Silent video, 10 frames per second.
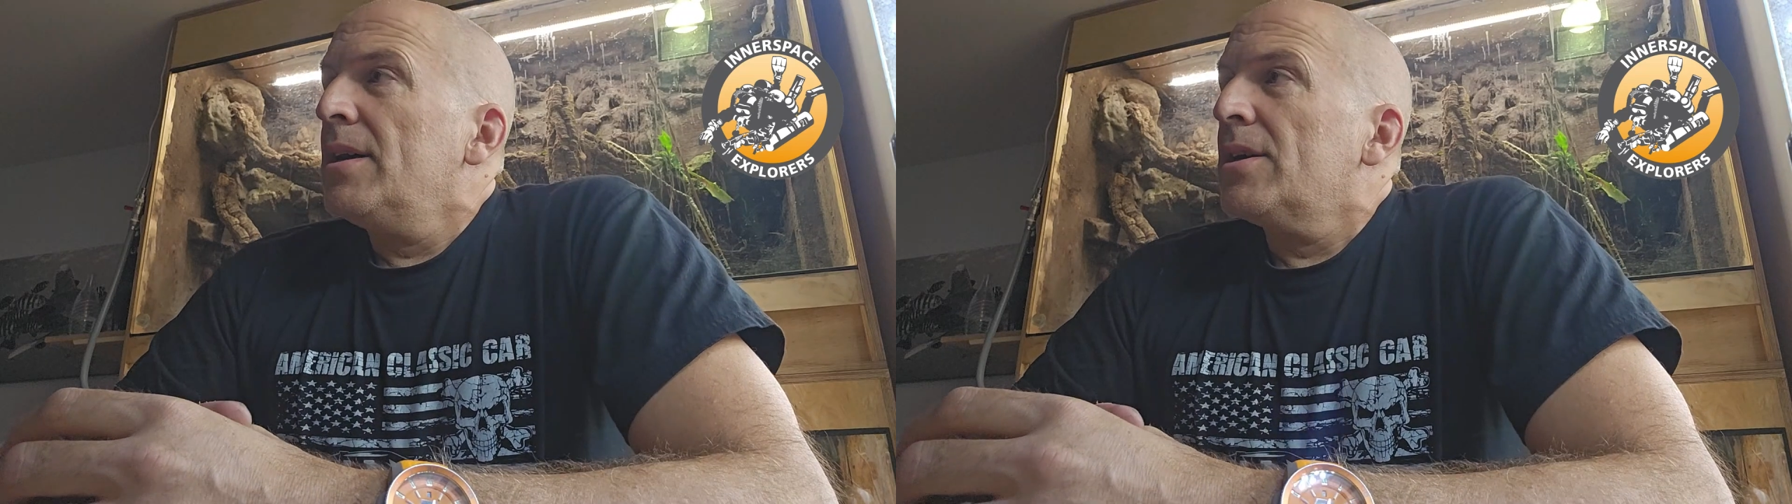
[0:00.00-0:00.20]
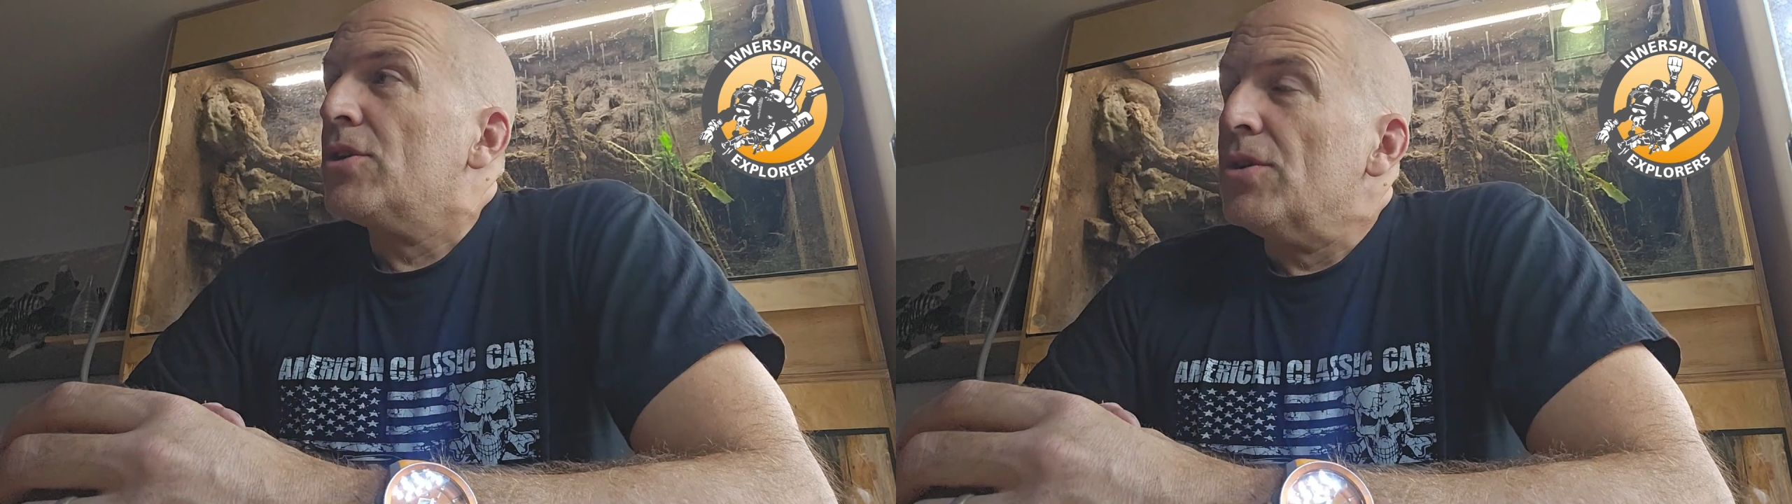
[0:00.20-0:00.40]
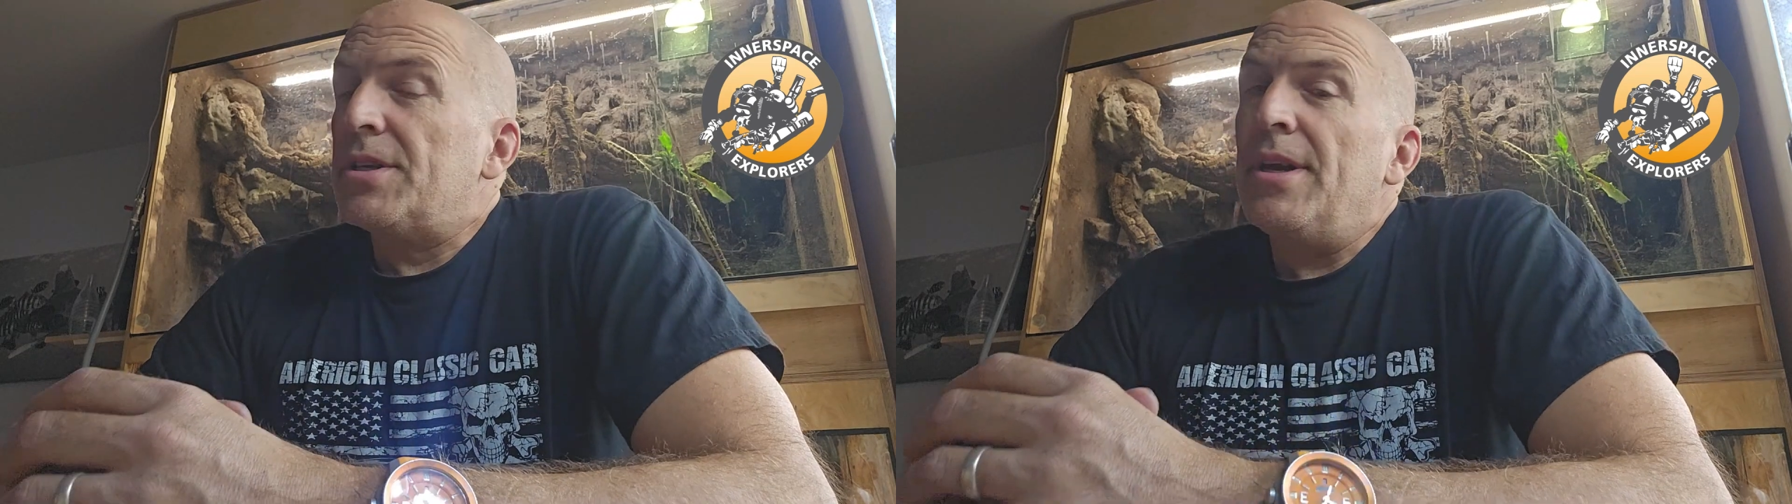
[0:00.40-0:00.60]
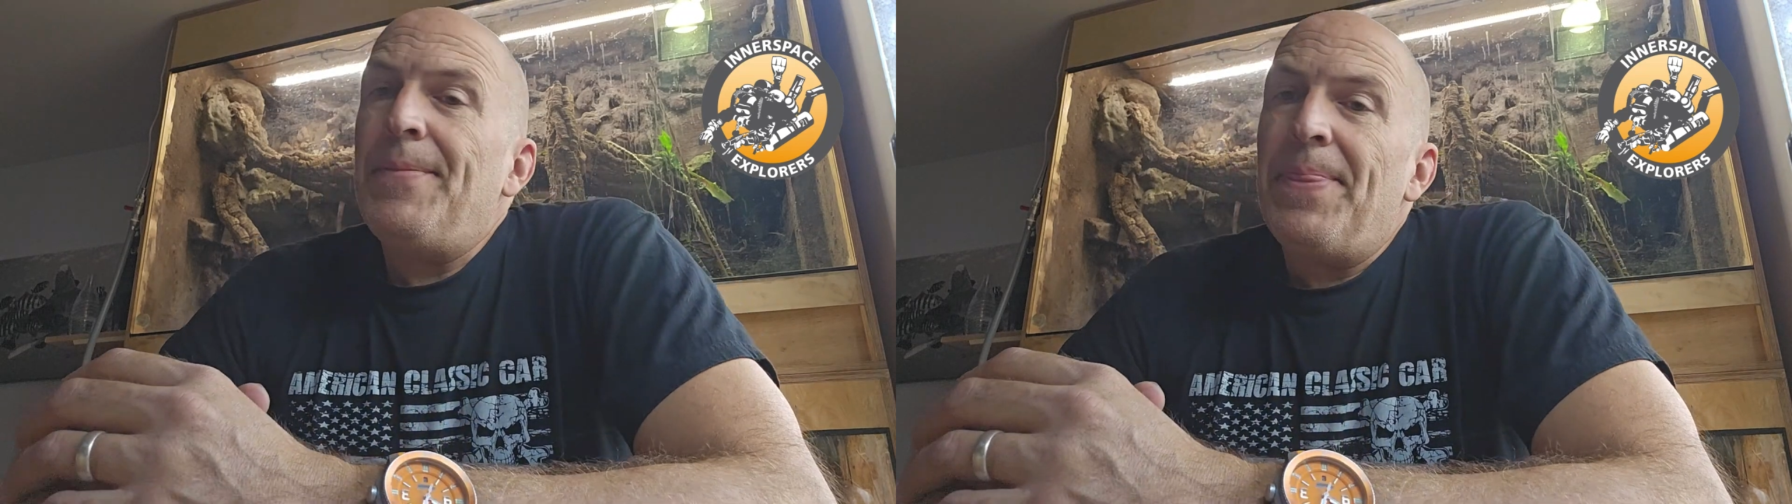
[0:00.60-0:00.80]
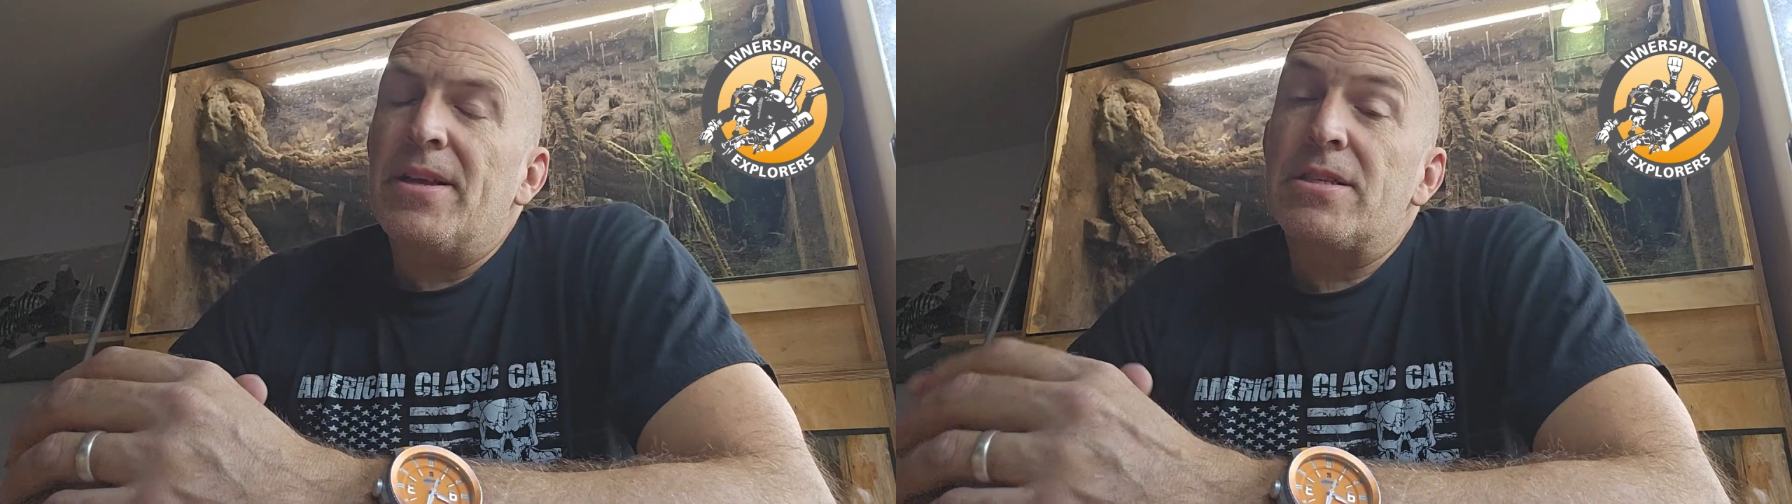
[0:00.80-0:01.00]
Good.
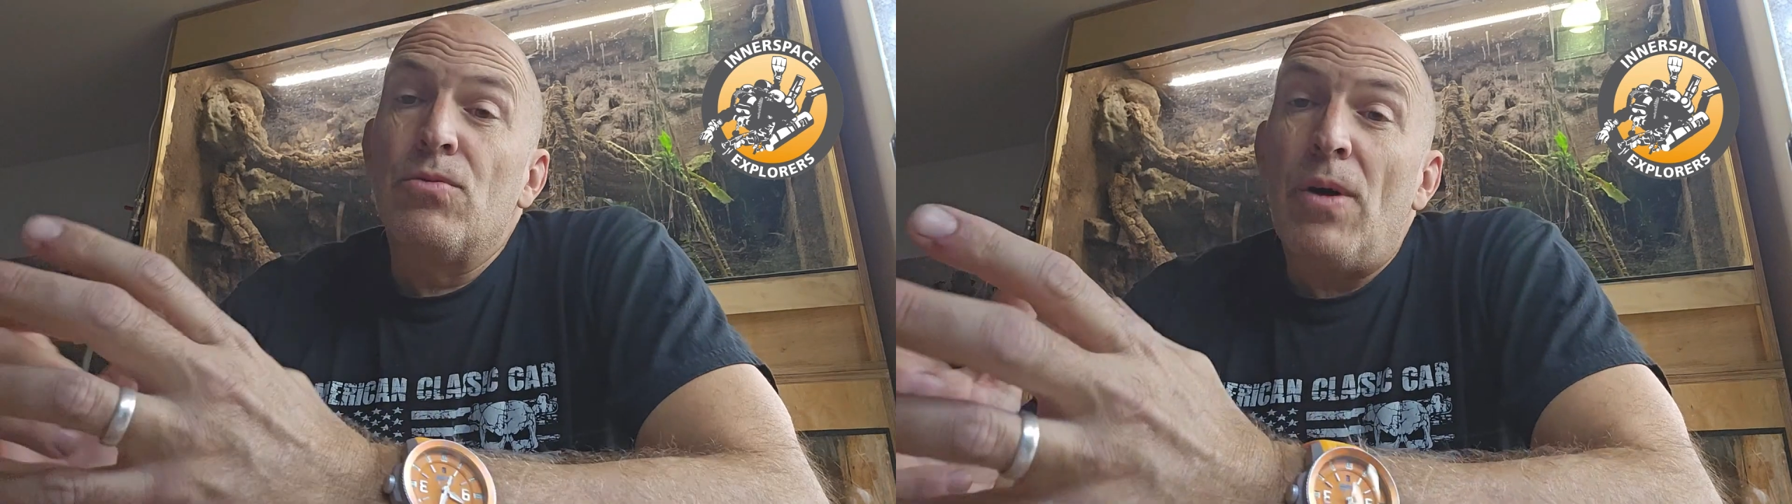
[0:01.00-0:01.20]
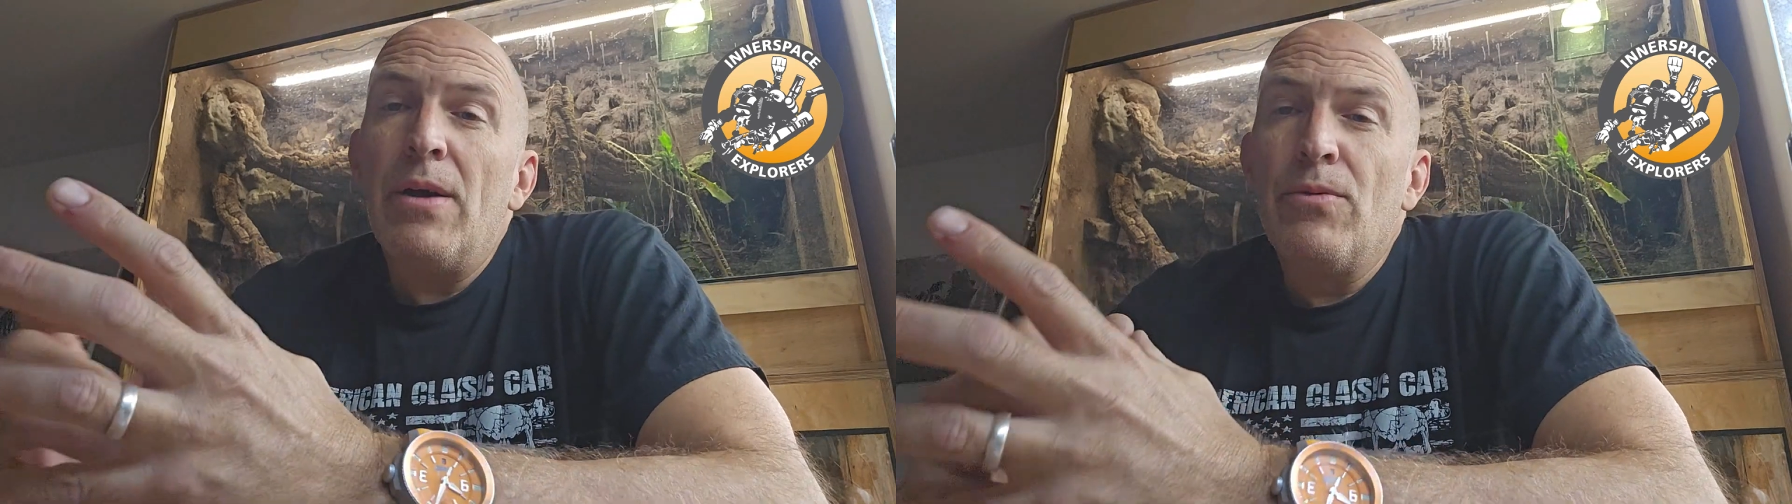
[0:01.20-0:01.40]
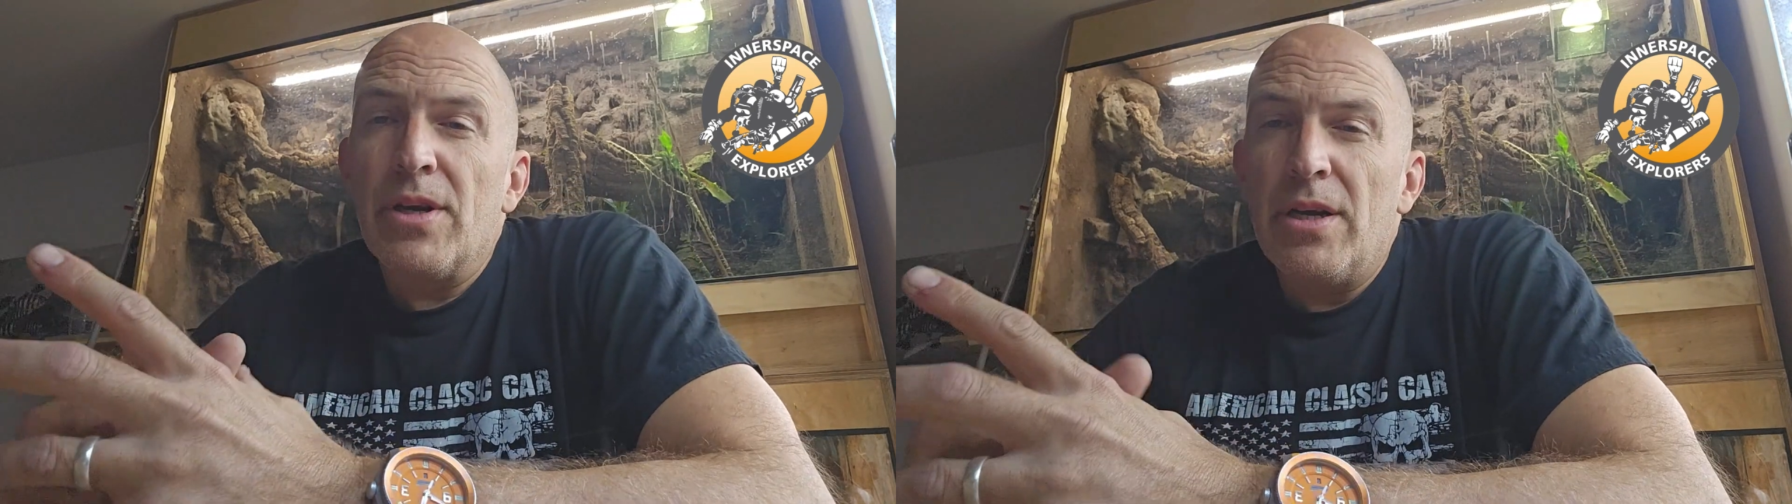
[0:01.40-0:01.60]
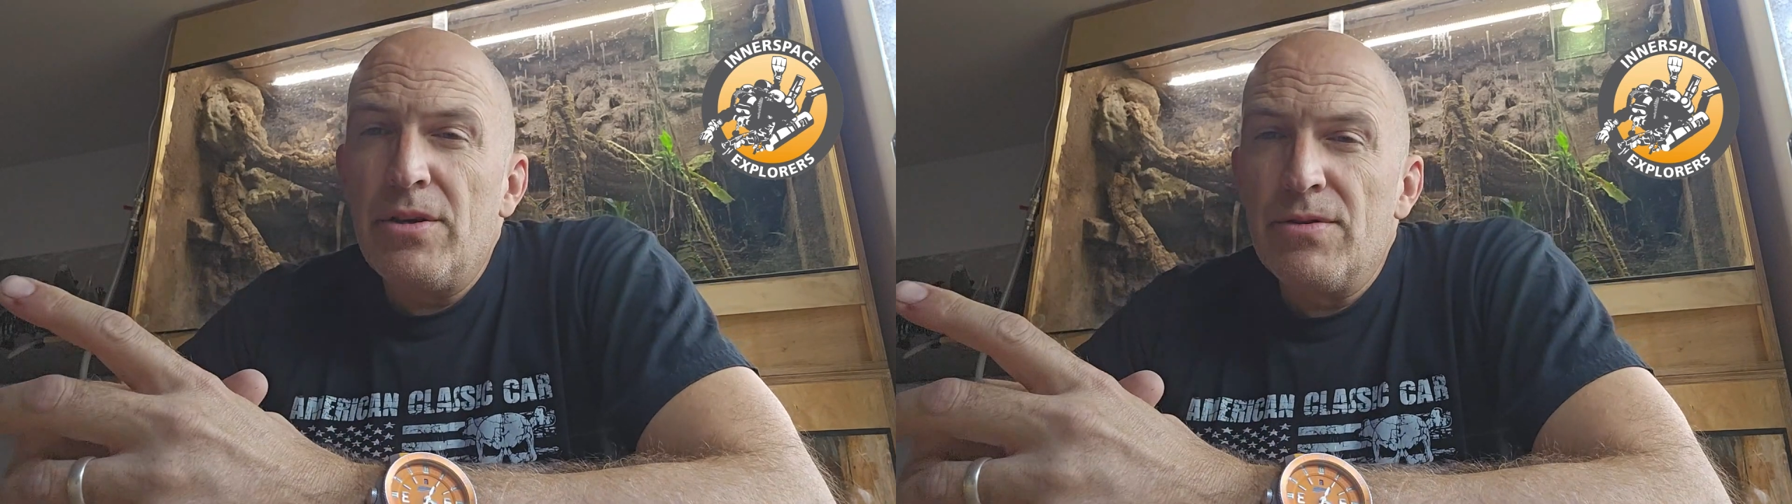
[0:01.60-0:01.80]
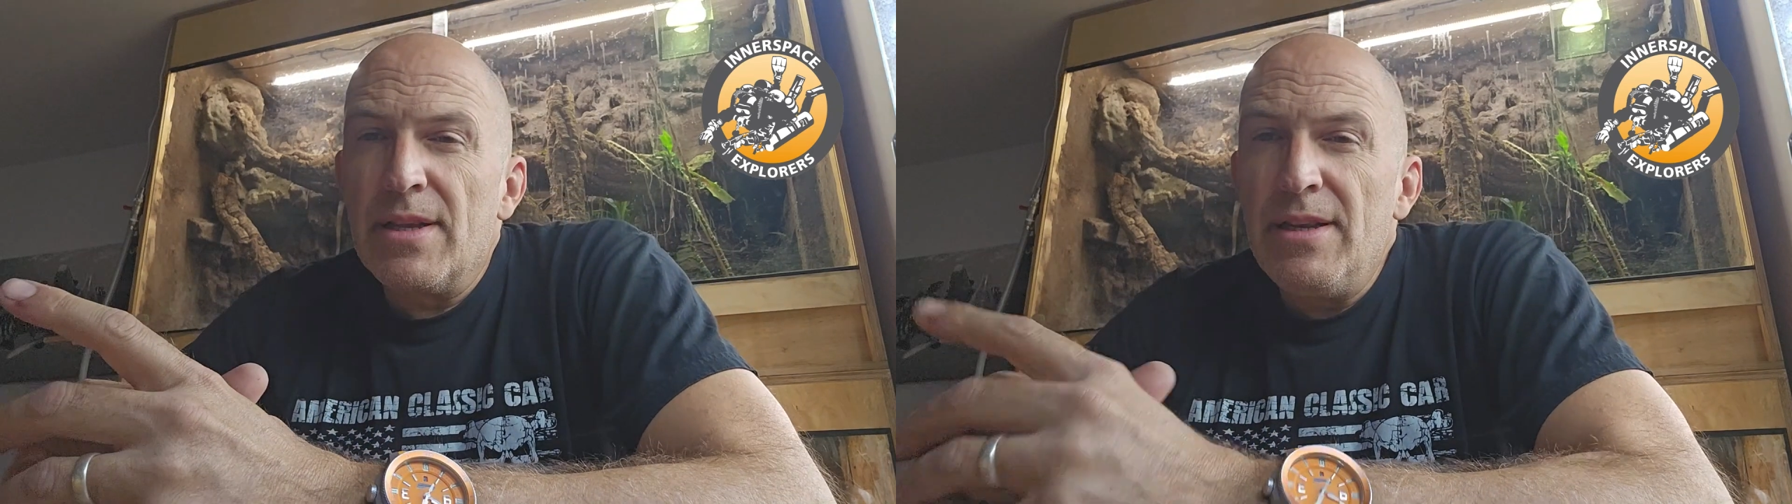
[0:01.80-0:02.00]
So why would I use a